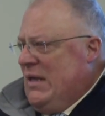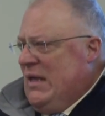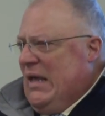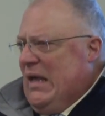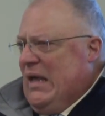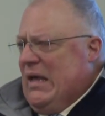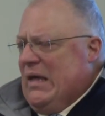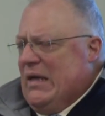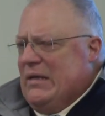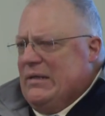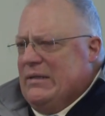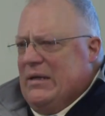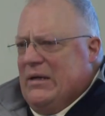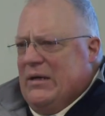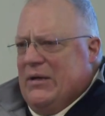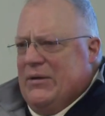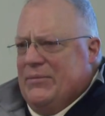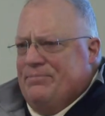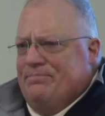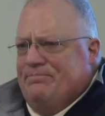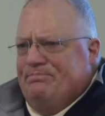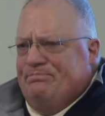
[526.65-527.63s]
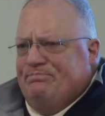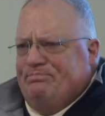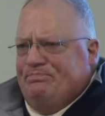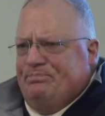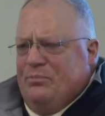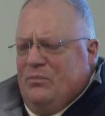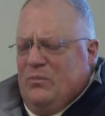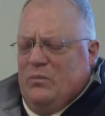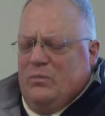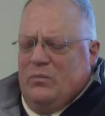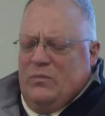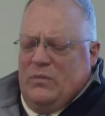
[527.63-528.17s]
And um,
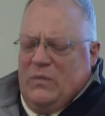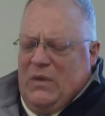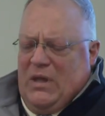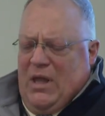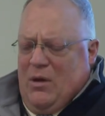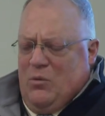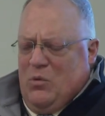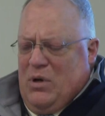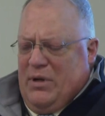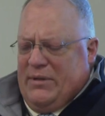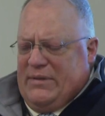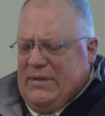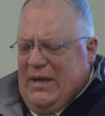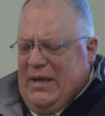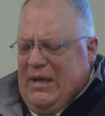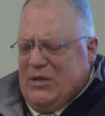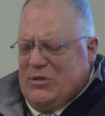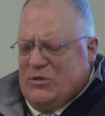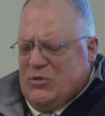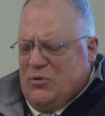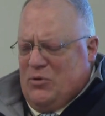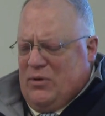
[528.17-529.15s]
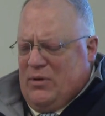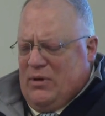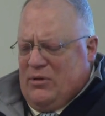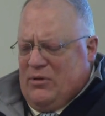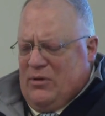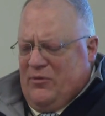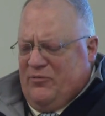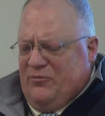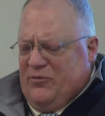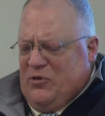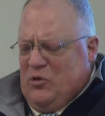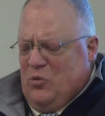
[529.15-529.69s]
I want to answer
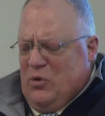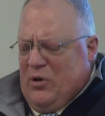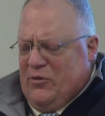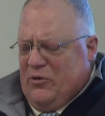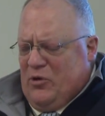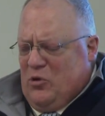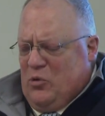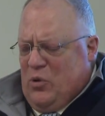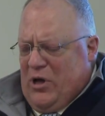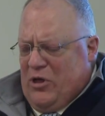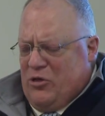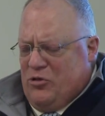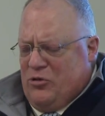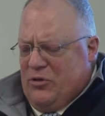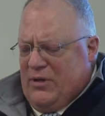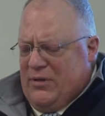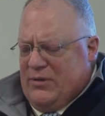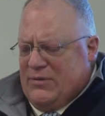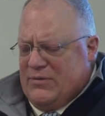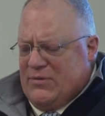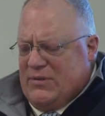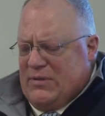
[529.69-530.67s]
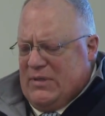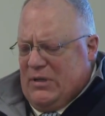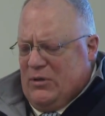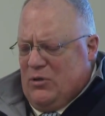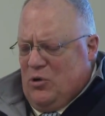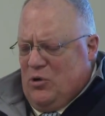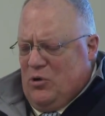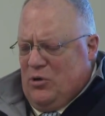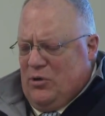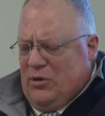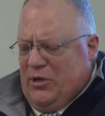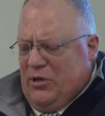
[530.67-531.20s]
a few other questions
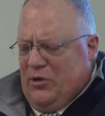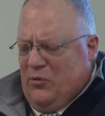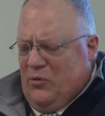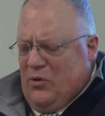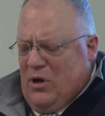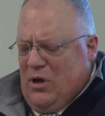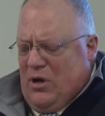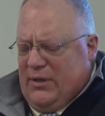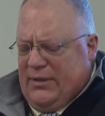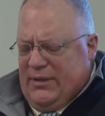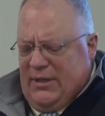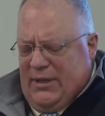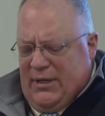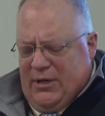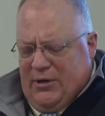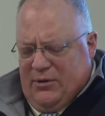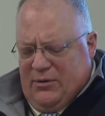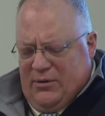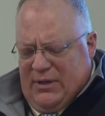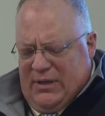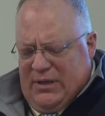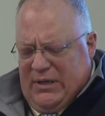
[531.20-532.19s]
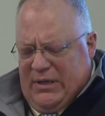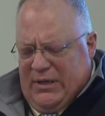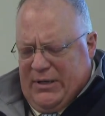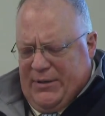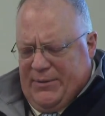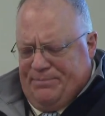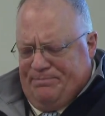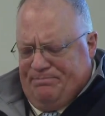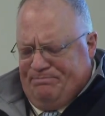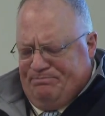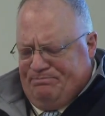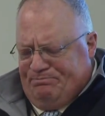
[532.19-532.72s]
earlier on here. Um,